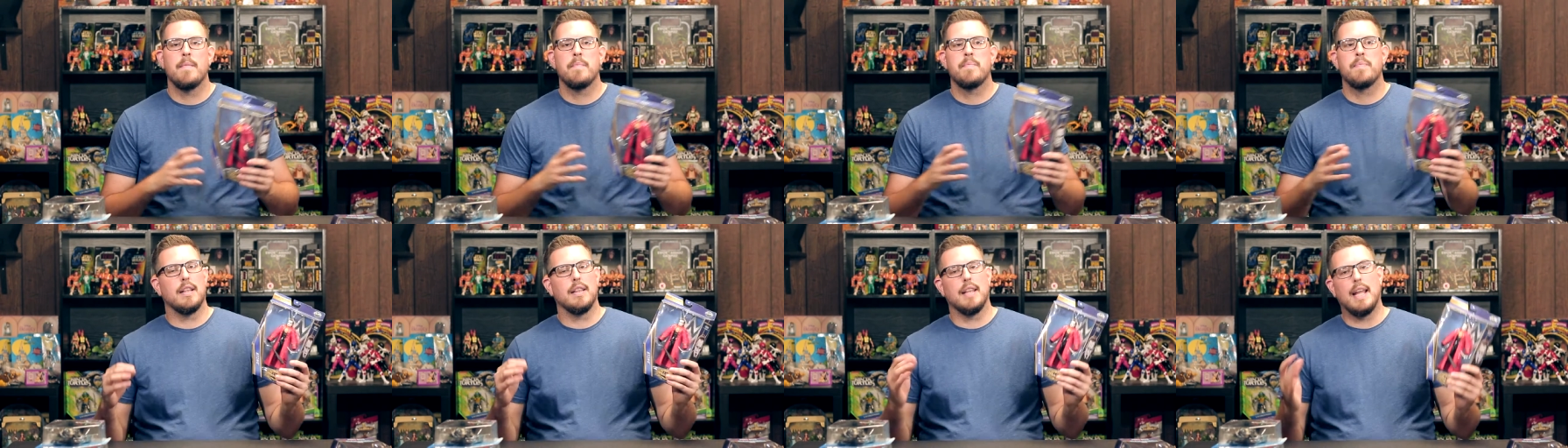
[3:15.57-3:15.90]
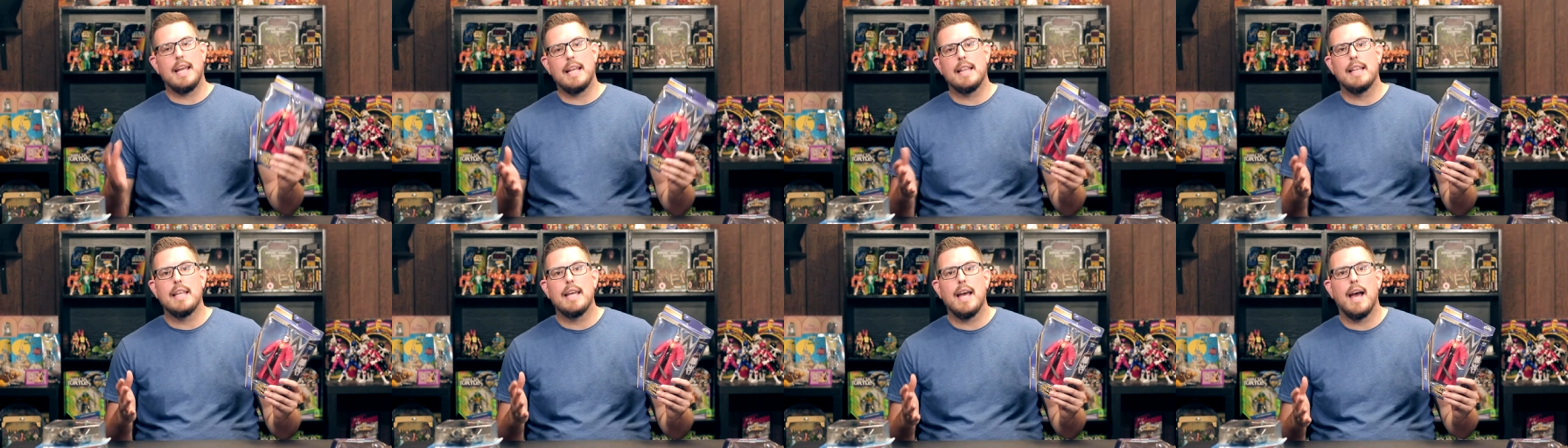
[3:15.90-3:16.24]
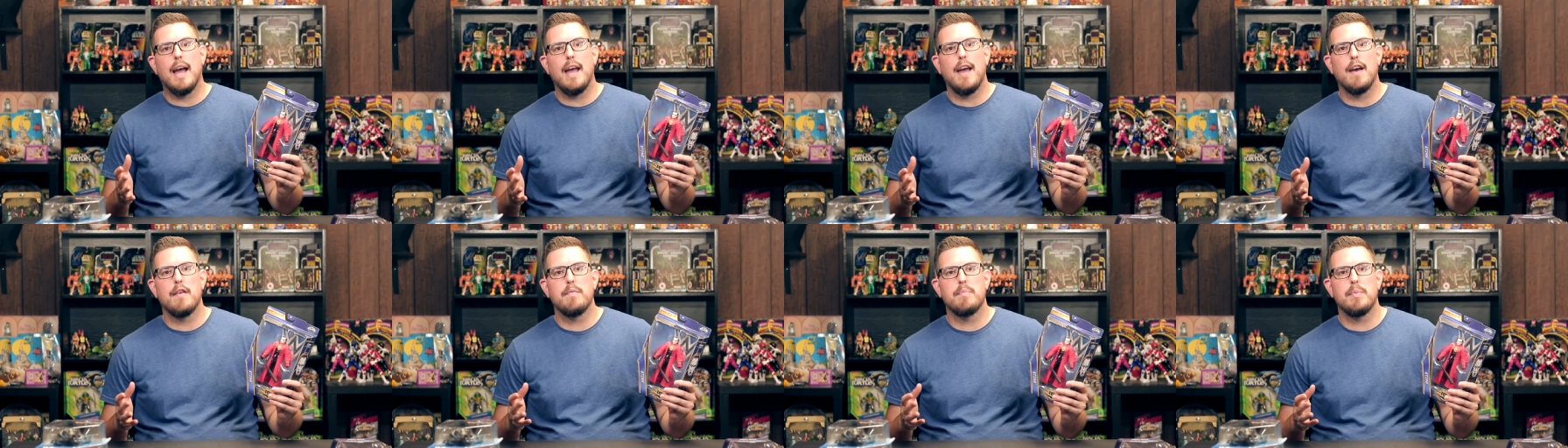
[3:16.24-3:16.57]
Lately I
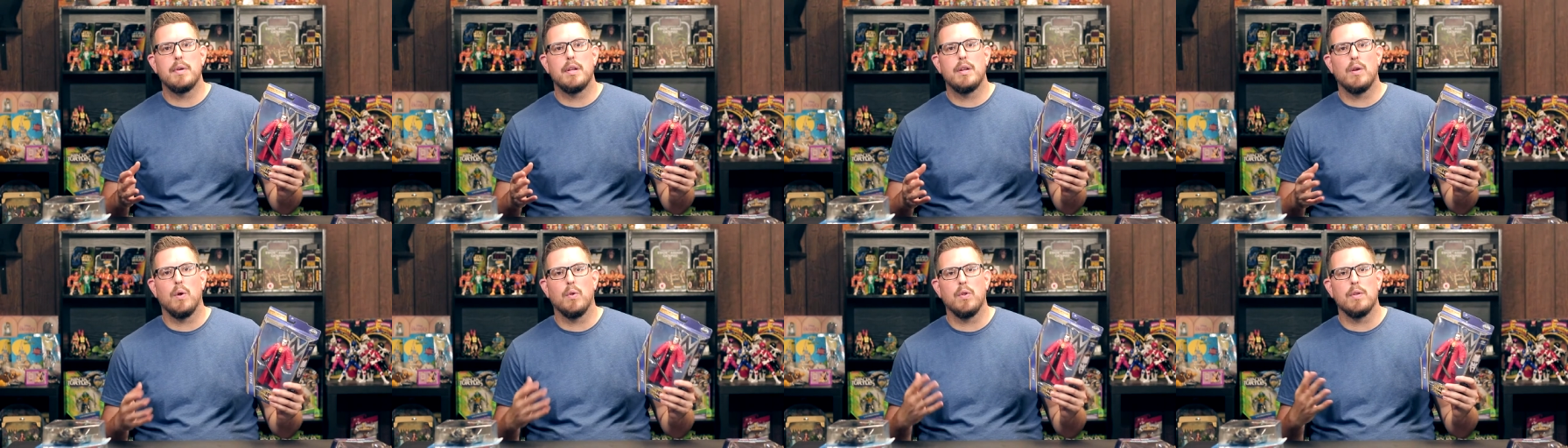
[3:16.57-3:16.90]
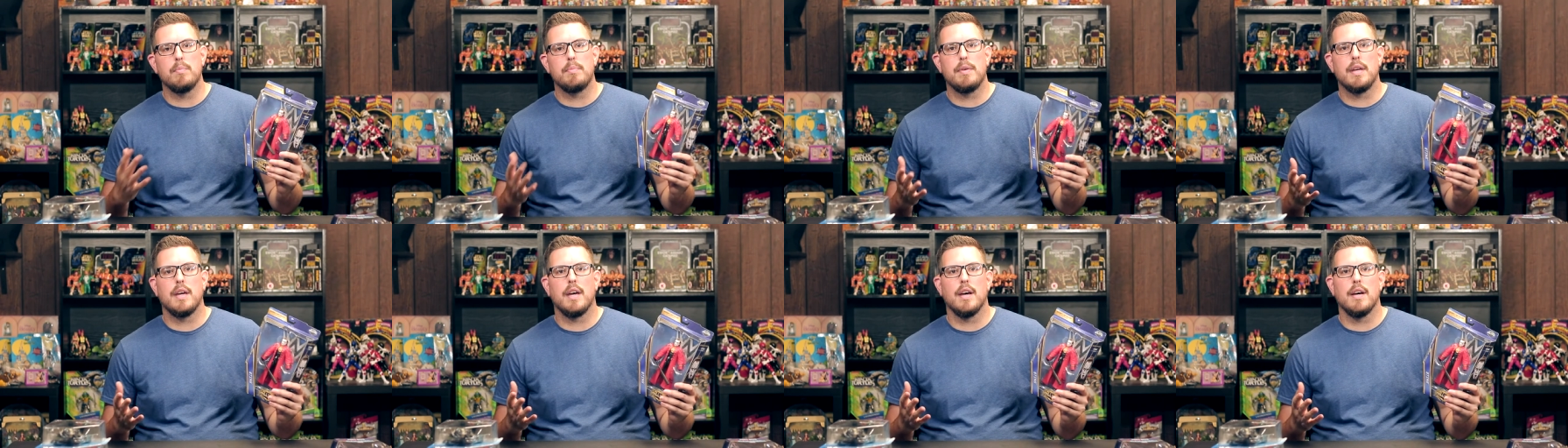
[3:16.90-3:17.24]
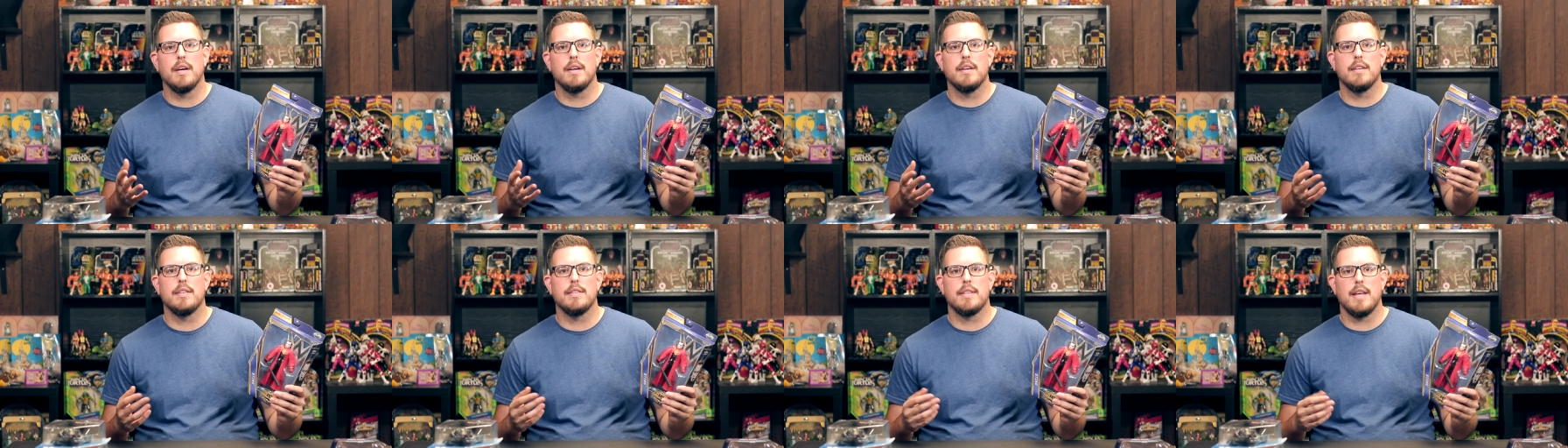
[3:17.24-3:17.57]
have been only
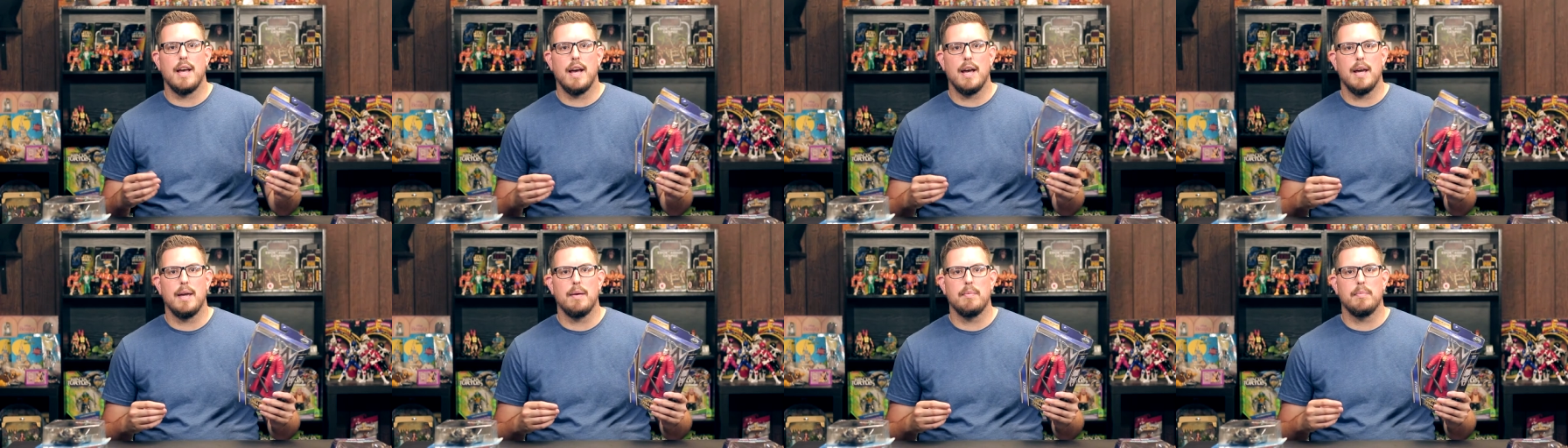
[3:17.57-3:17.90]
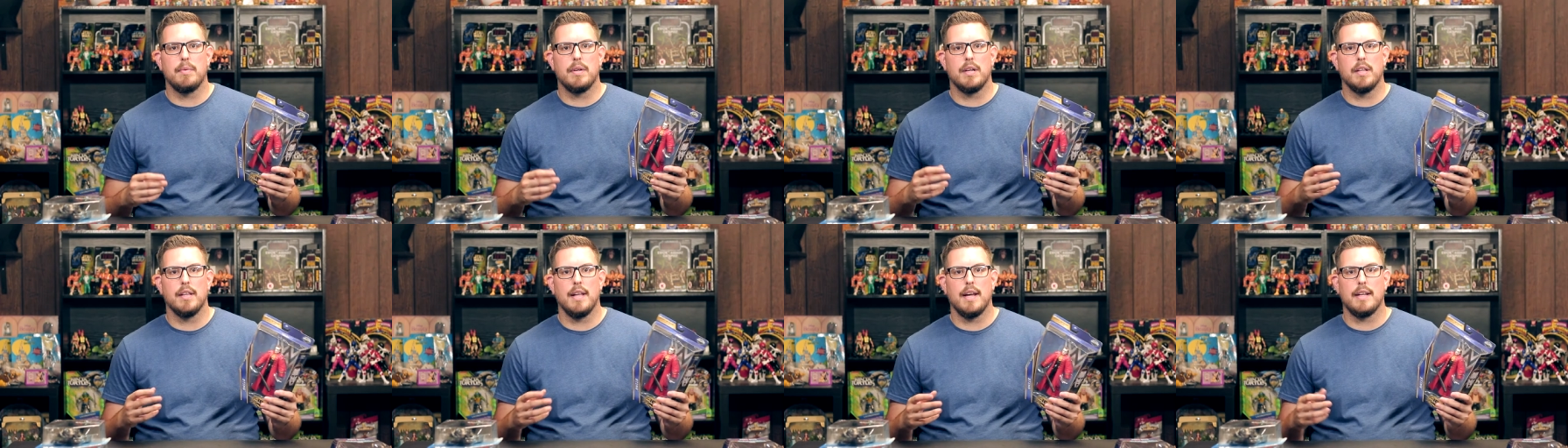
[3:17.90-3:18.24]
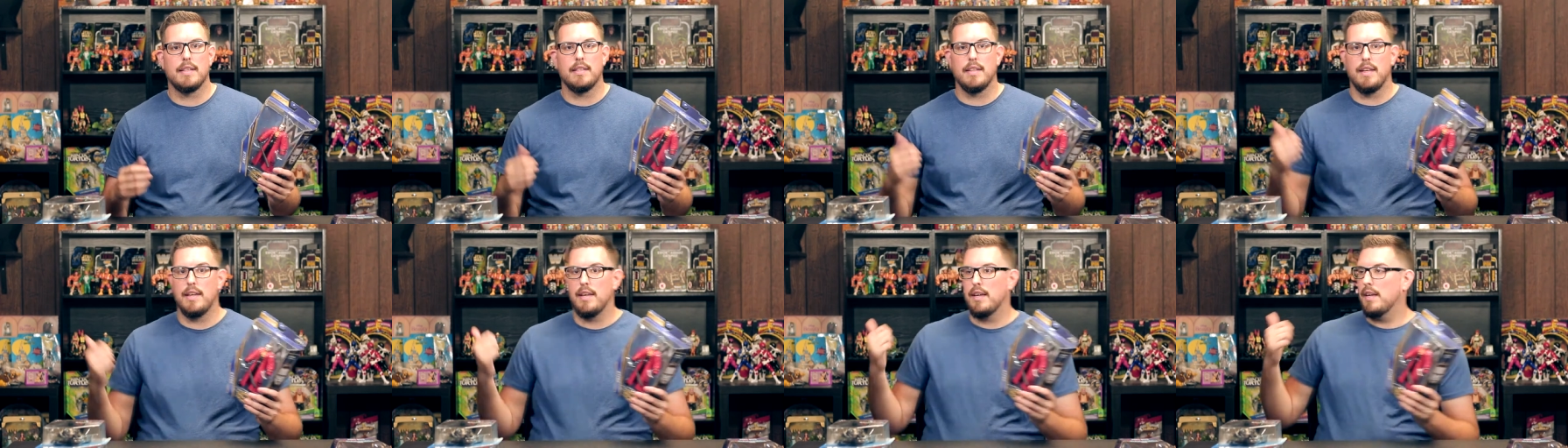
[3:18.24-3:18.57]
because I'm
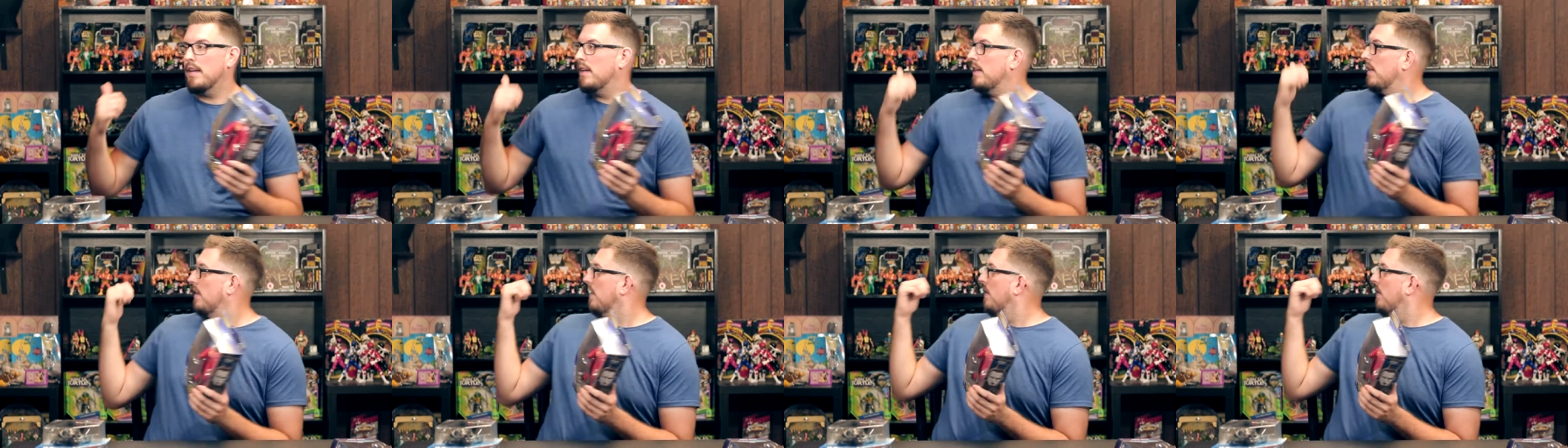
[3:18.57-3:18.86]
collecting